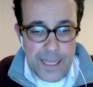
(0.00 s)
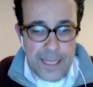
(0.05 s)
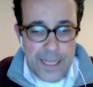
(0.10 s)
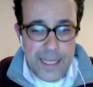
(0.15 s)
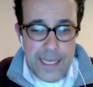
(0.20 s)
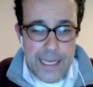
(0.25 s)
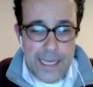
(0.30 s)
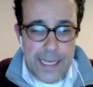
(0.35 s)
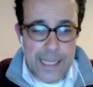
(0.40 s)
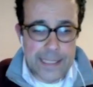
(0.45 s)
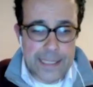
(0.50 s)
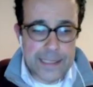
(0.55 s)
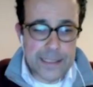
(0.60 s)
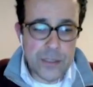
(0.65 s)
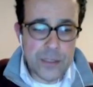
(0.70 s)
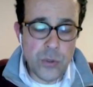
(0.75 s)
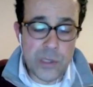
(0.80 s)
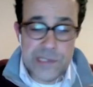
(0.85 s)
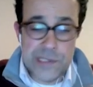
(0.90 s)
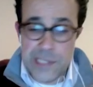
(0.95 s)

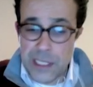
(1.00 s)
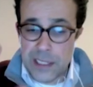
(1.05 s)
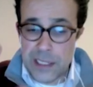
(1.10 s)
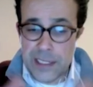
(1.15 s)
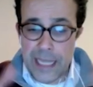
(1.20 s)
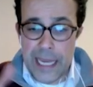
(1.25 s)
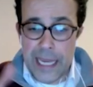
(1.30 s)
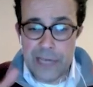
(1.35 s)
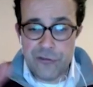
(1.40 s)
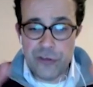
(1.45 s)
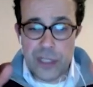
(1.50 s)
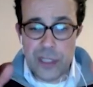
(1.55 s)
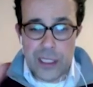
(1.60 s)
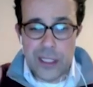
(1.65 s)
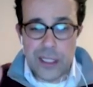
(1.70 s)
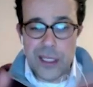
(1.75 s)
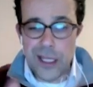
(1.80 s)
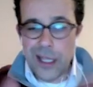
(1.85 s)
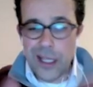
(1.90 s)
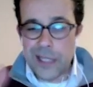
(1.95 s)
And
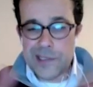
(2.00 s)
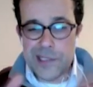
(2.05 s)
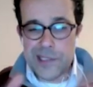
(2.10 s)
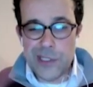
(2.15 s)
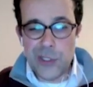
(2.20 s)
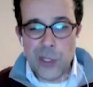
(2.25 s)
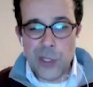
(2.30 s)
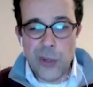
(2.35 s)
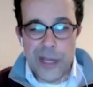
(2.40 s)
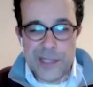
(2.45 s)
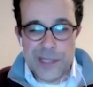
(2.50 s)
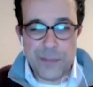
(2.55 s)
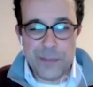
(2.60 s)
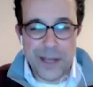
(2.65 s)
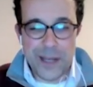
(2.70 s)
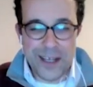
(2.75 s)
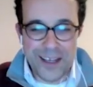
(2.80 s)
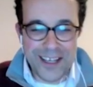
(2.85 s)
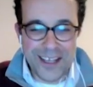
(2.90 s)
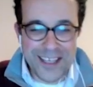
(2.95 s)
consultation, as you know, as
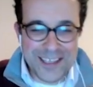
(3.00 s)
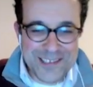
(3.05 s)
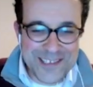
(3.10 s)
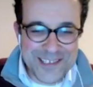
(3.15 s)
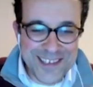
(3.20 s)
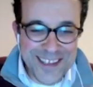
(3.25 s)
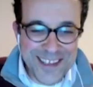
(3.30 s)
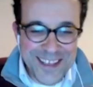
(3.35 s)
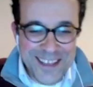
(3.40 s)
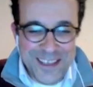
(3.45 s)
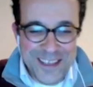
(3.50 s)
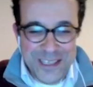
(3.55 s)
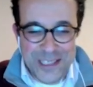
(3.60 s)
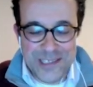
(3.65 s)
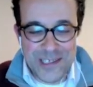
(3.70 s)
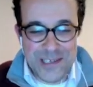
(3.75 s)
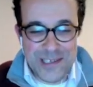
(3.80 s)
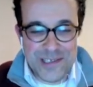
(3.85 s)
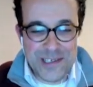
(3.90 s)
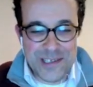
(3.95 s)
Baha'is,
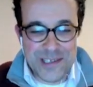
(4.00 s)
it's